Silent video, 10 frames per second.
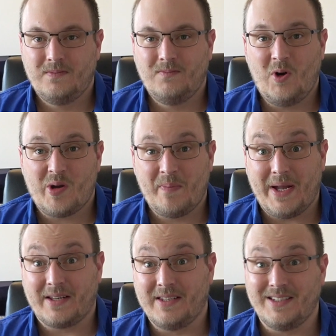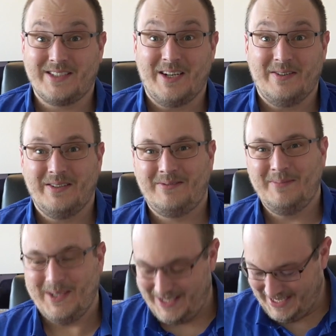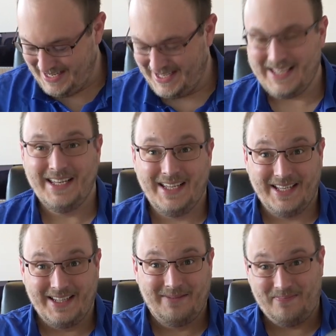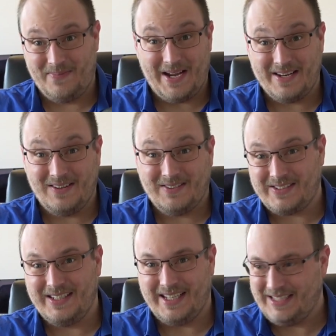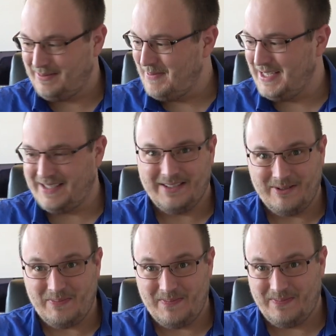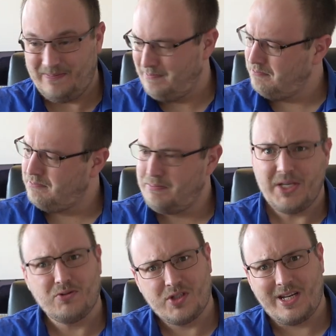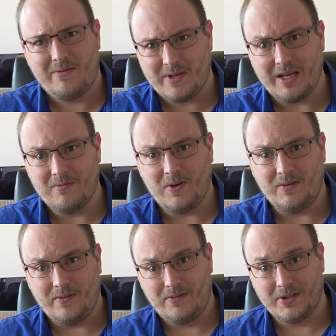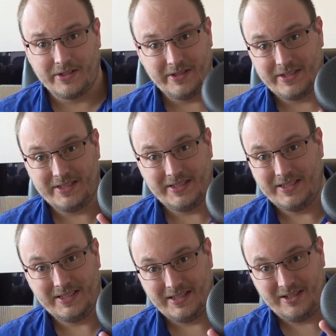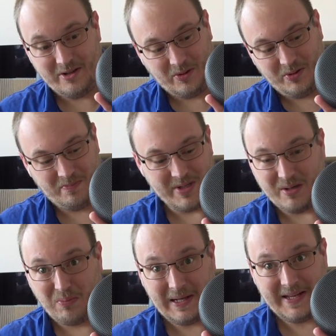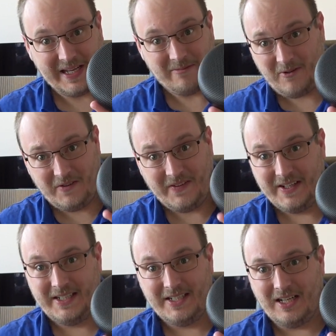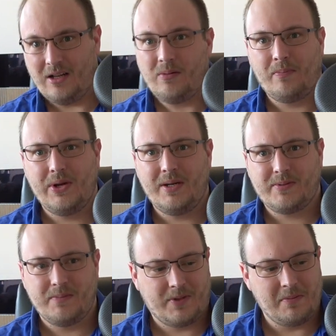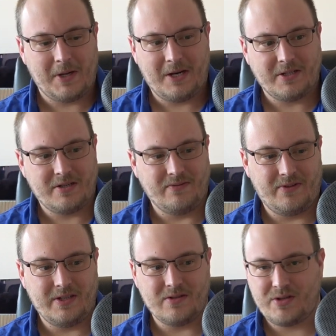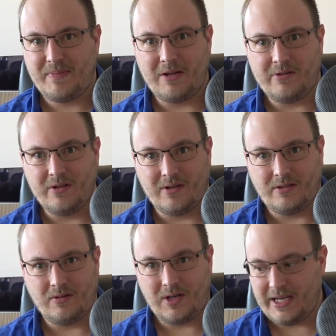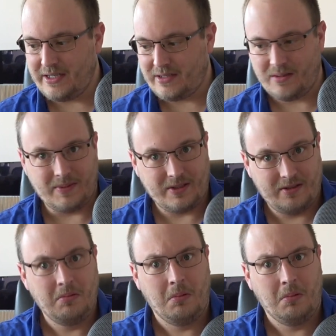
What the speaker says: Welcome back to the channel everybody. Bang Olufsen has made a new Beosound A1 versus the old Beoplay A1. I'll put up some comparison videos about the audio later, but